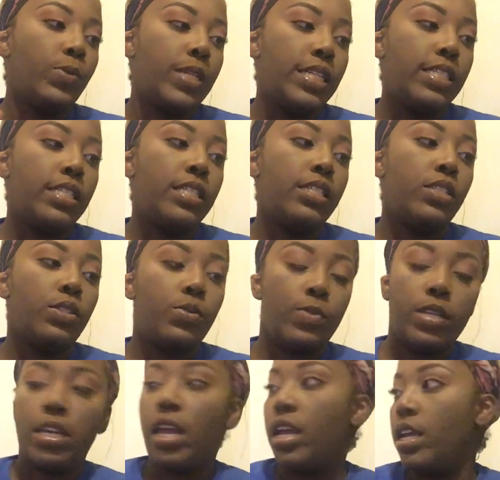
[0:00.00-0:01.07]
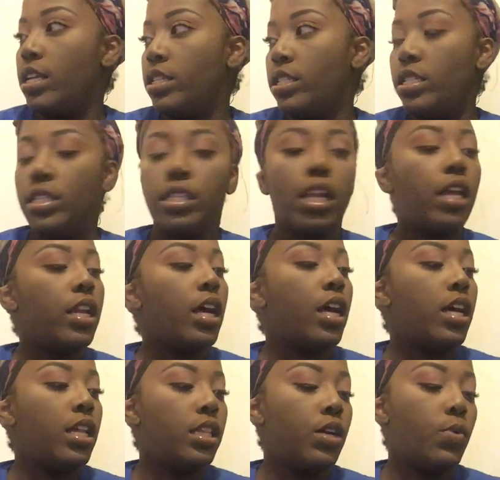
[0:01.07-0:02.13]
26, and 28 inches in the
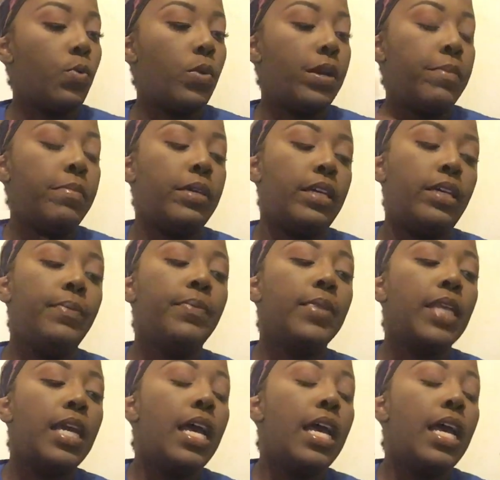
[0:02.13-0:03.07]
color 1B.